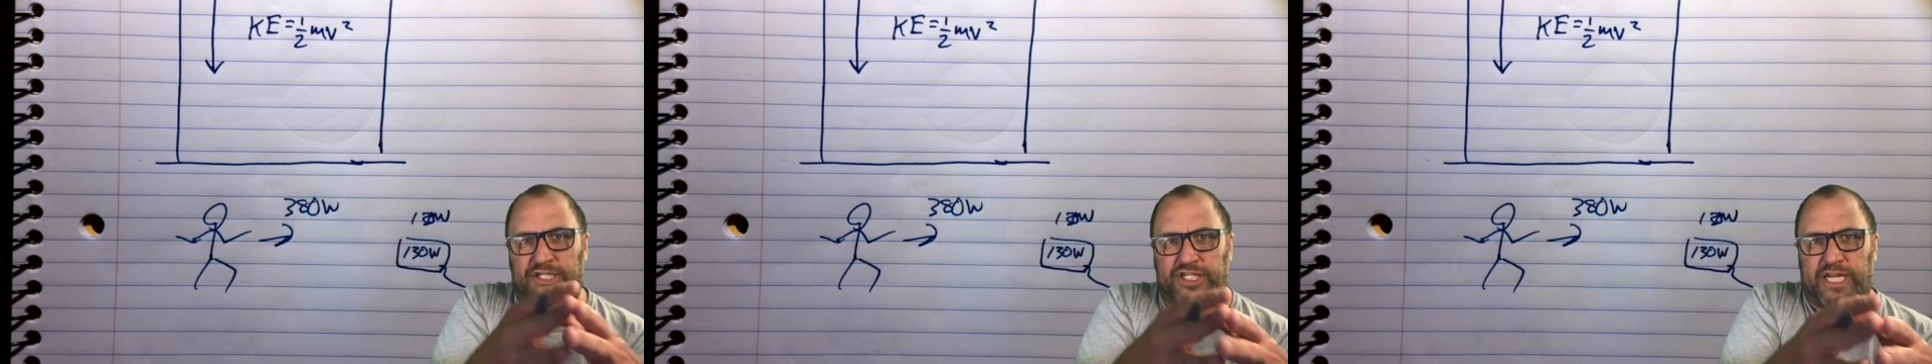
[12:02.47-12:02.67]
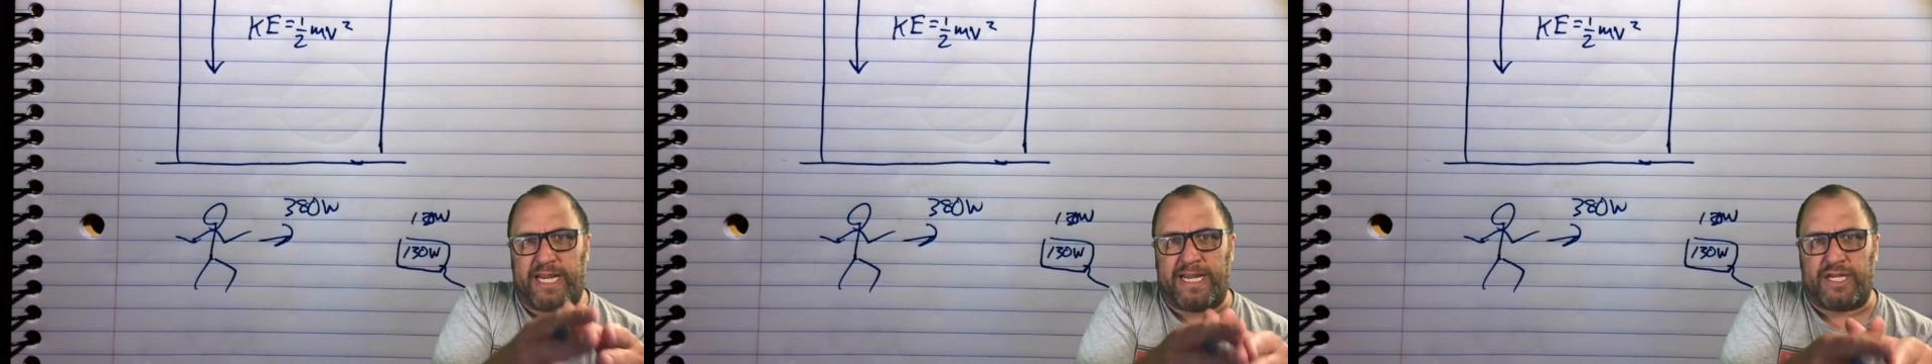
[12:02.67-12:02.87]

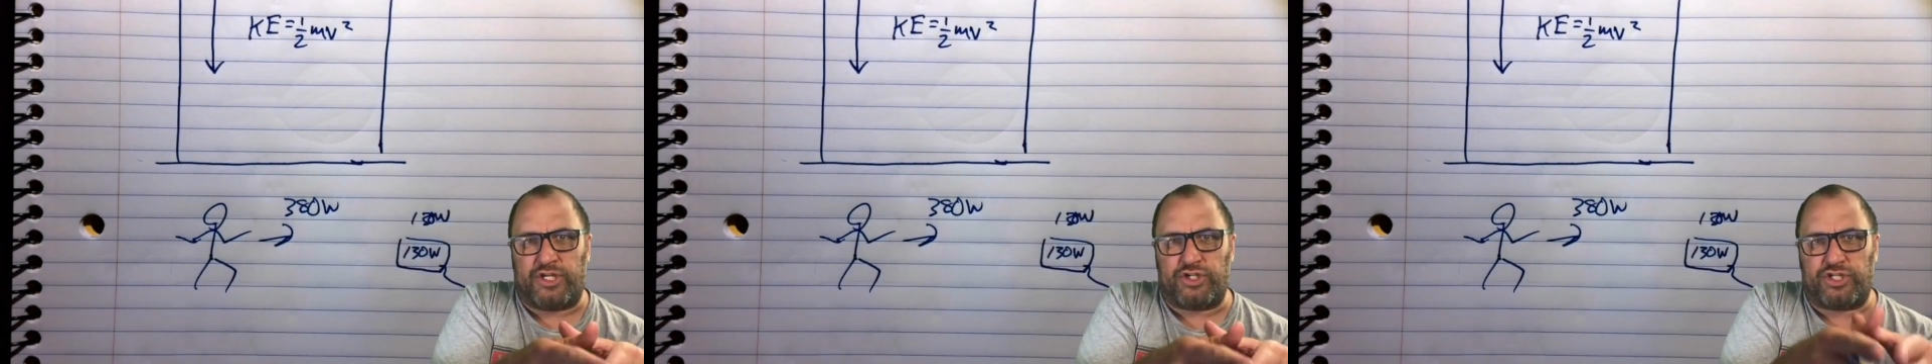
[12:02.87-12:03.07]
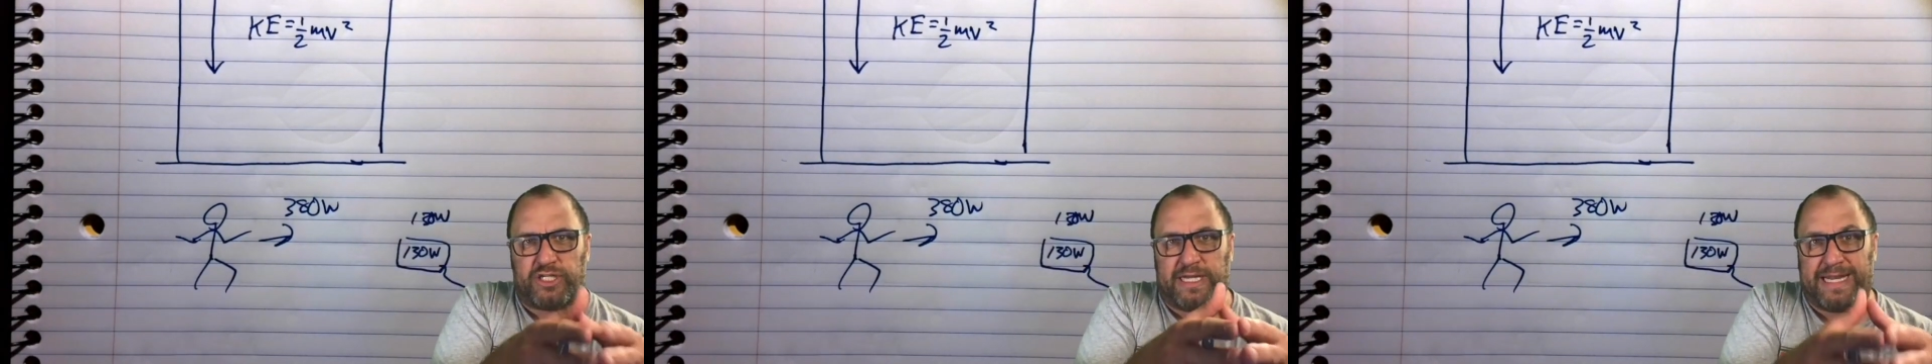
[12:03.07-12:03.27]

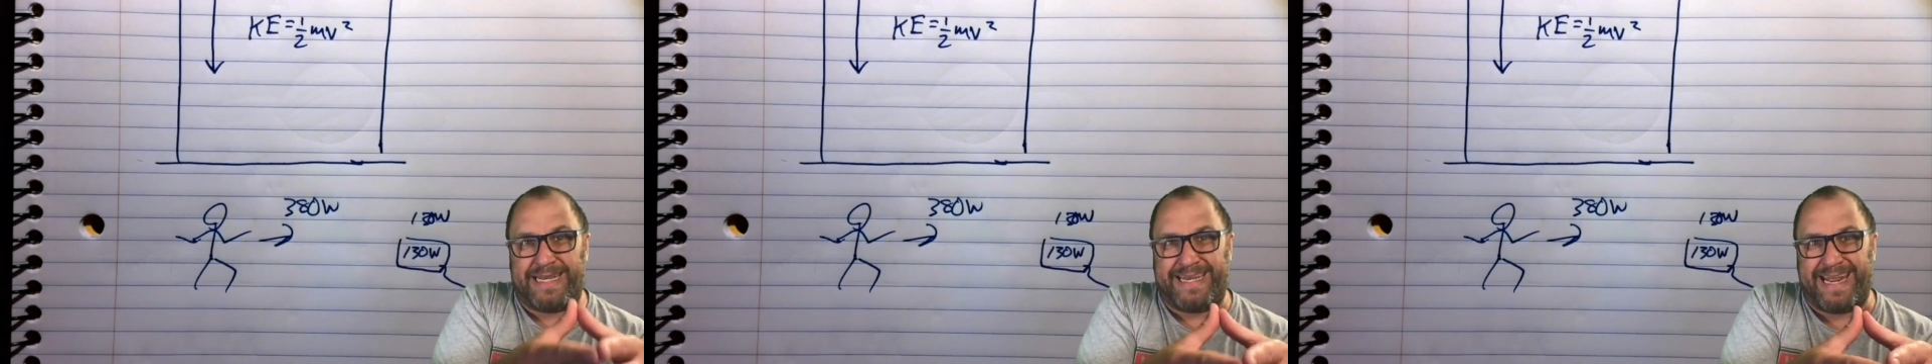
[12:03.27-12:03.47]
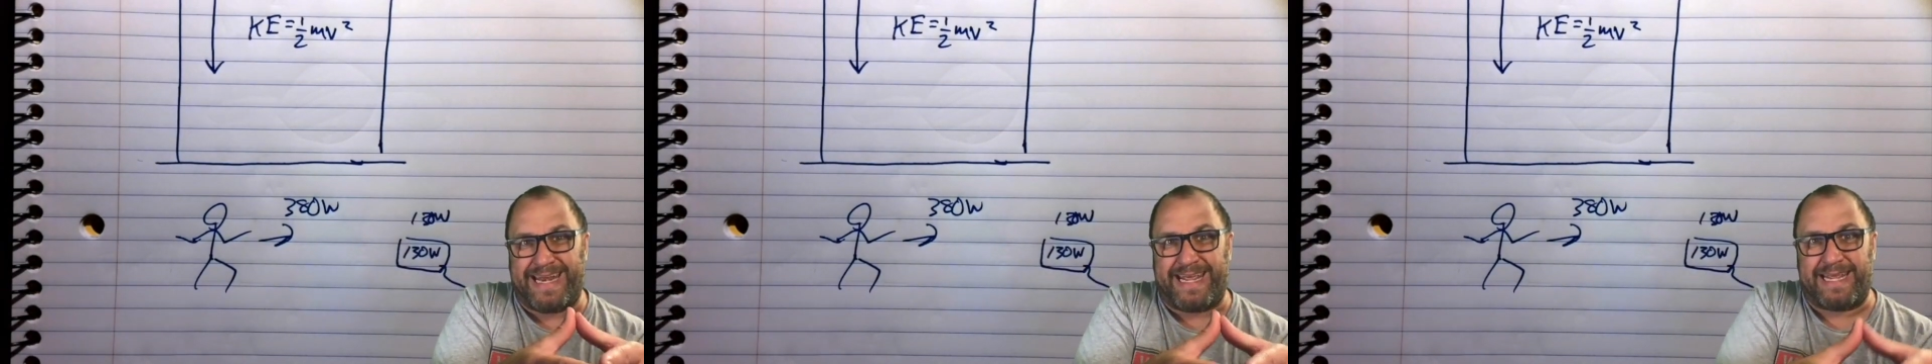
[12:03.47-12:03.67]
change
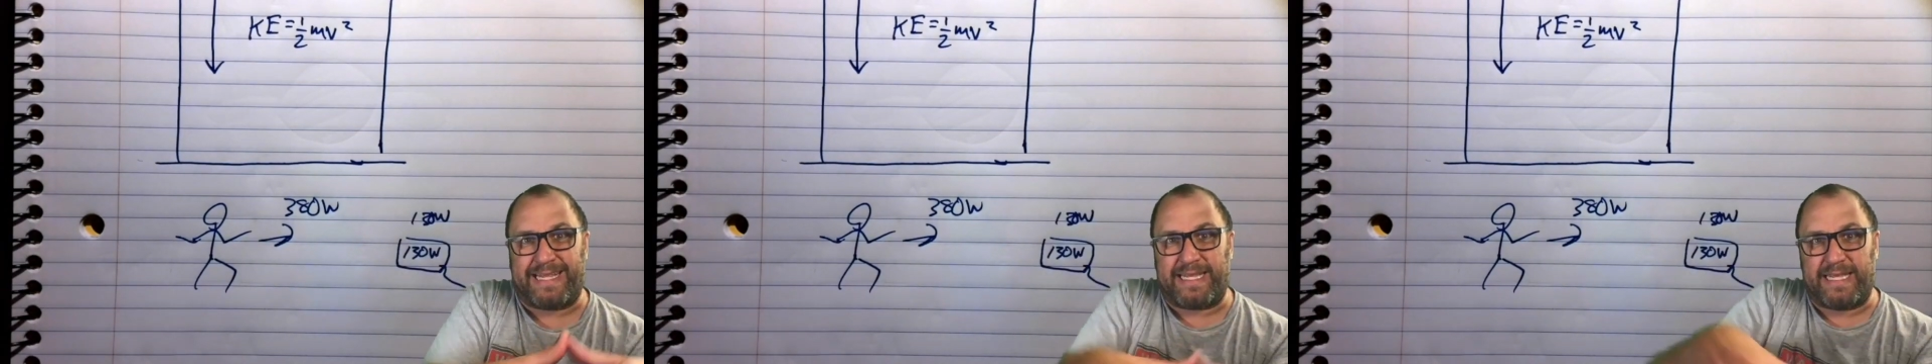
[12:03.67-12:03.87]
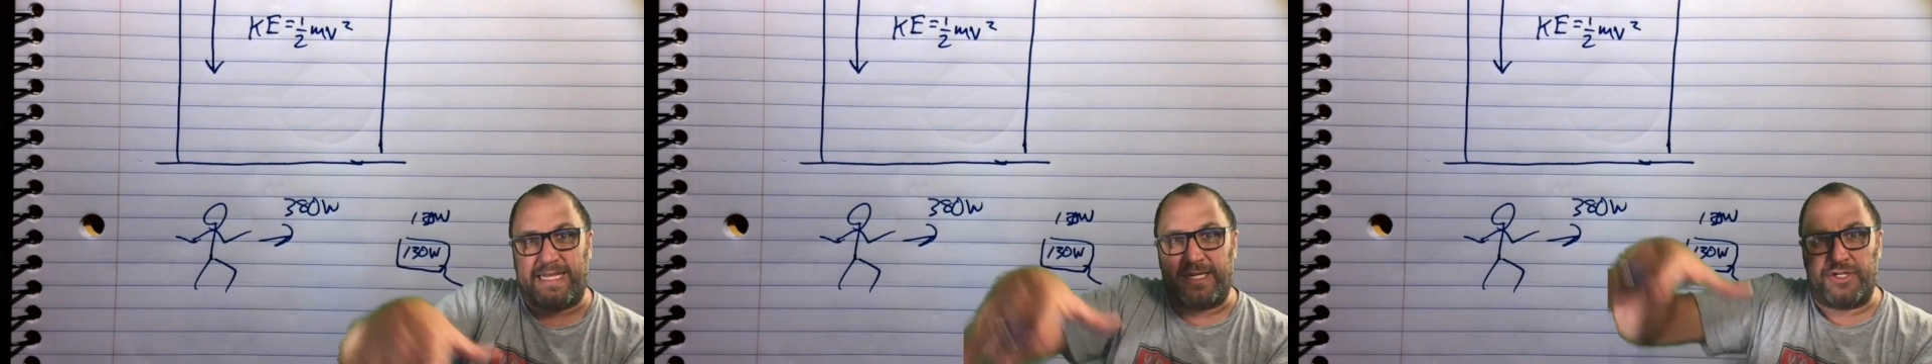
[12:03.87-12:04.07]

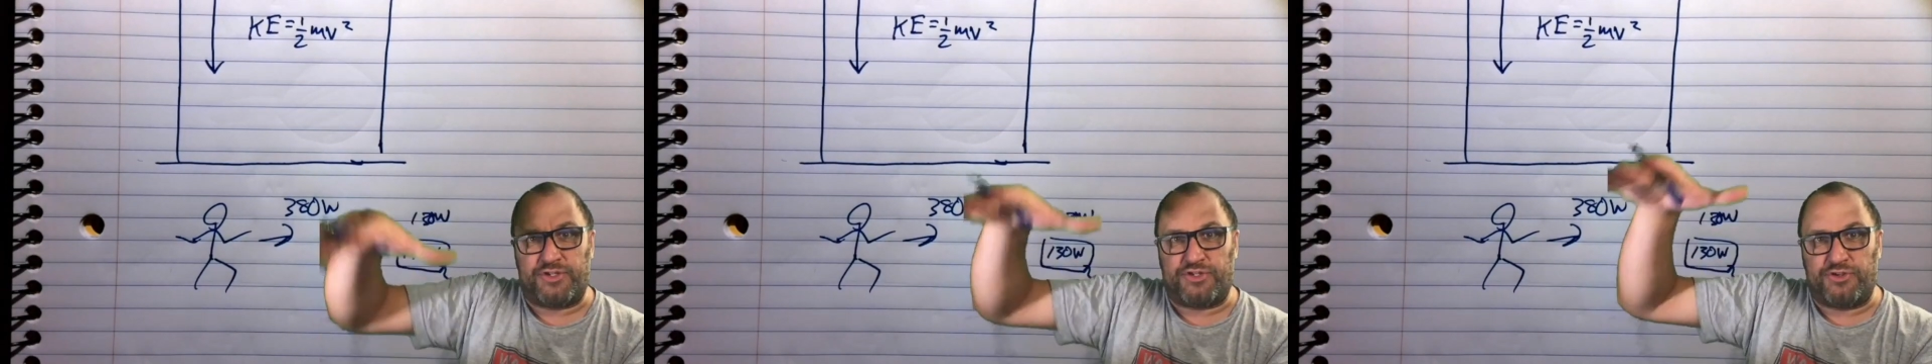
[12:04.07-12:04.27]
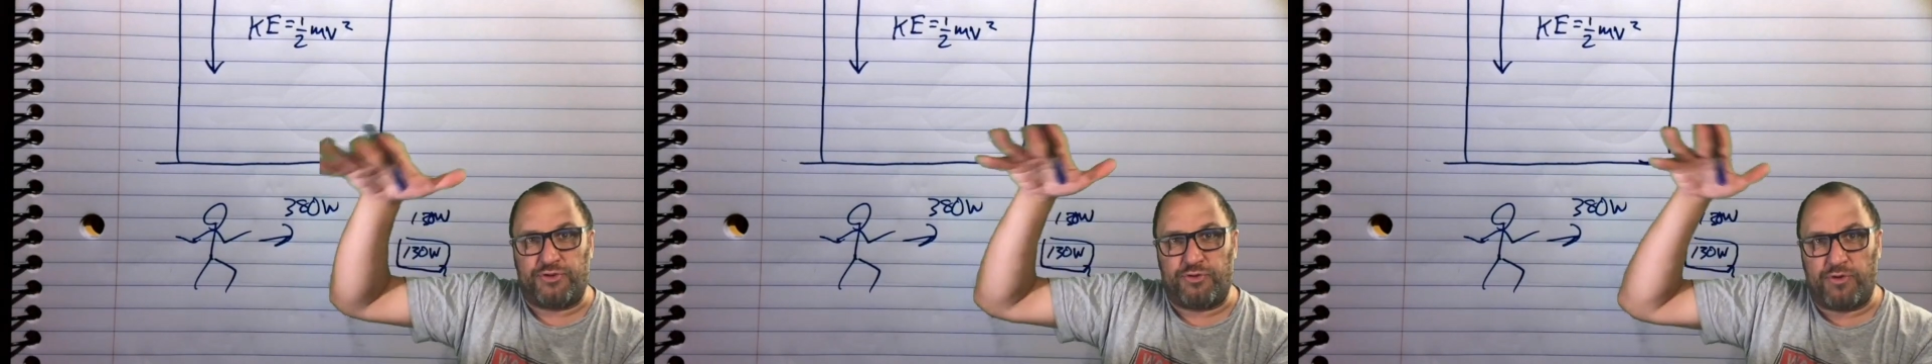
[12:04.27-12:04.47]
kinetic
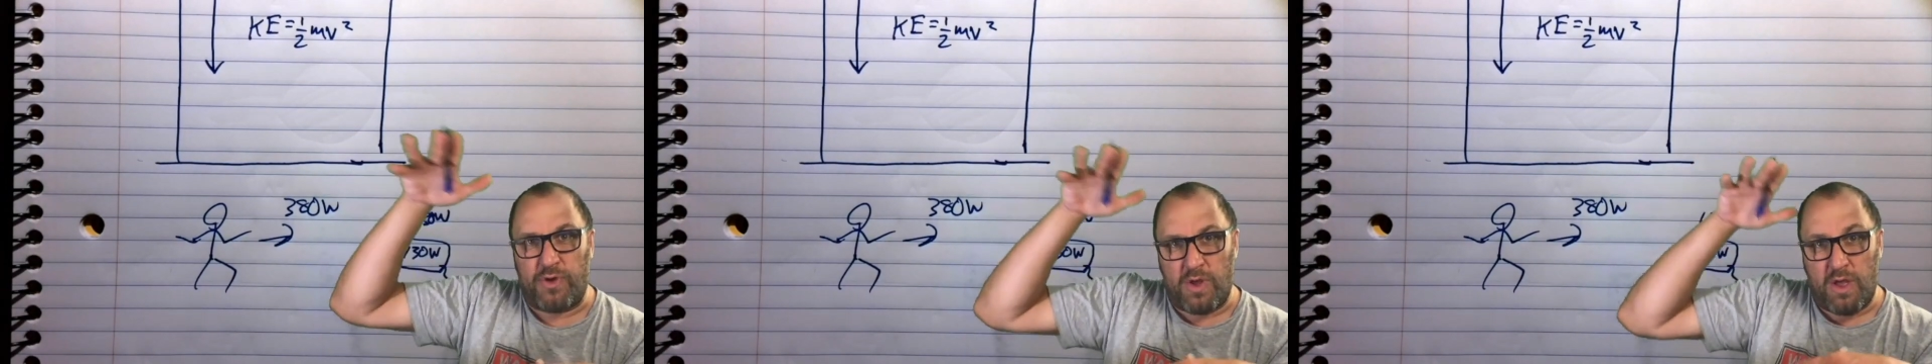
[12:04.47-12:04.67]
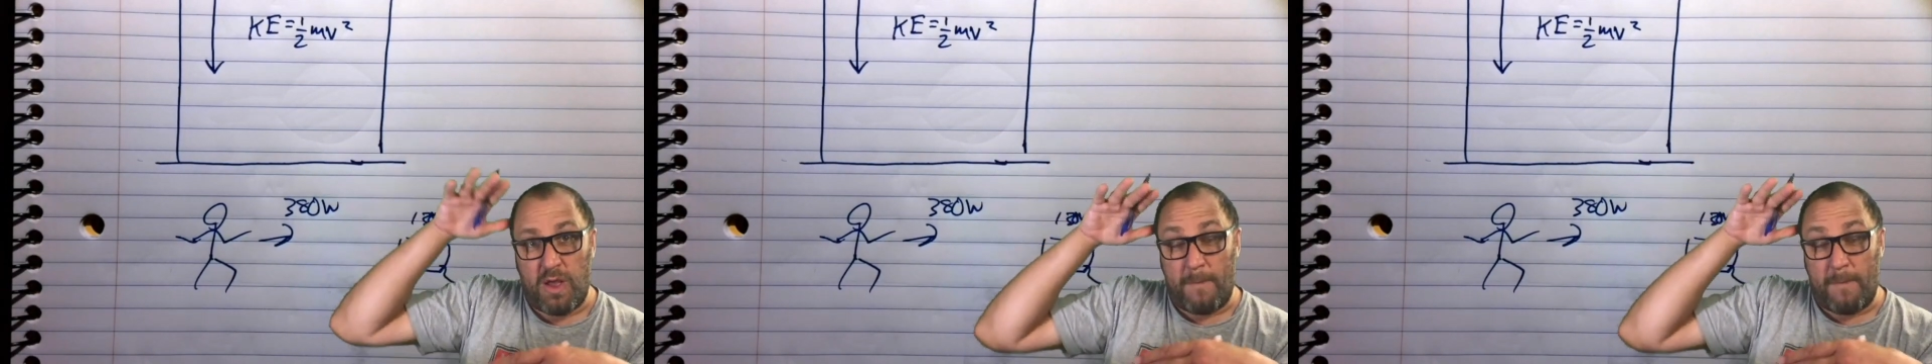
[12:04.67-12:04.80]
into